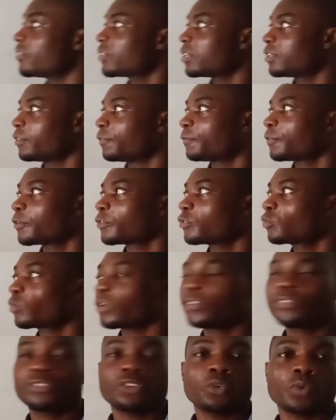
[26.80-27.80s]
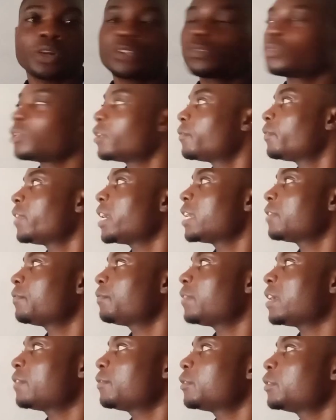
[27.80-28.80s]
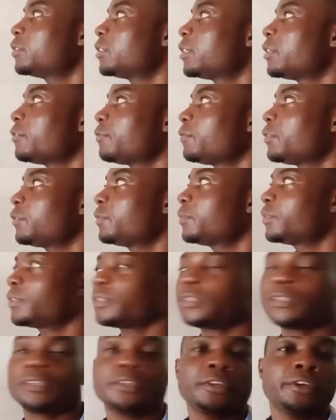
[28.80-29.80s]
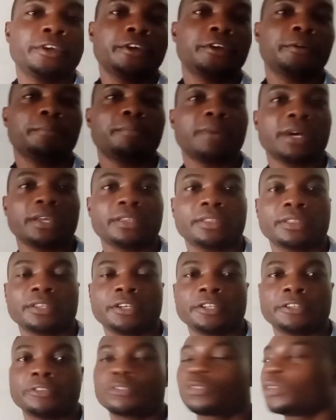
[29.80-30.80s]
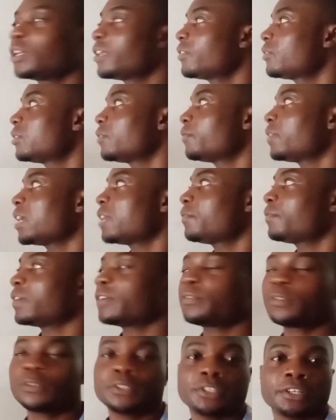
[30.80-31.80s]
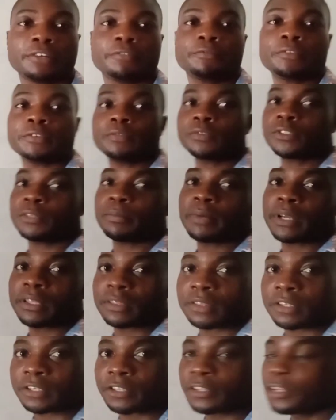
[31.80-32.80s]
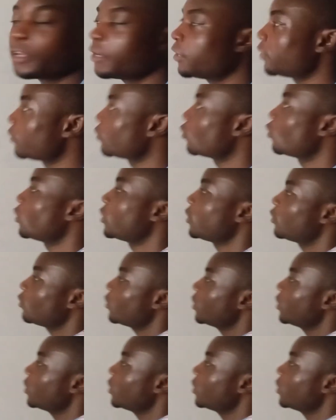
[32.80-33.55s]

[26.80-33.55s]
answer the first question. We have to divide 550 by 3. So let's divide 550 by 3. So in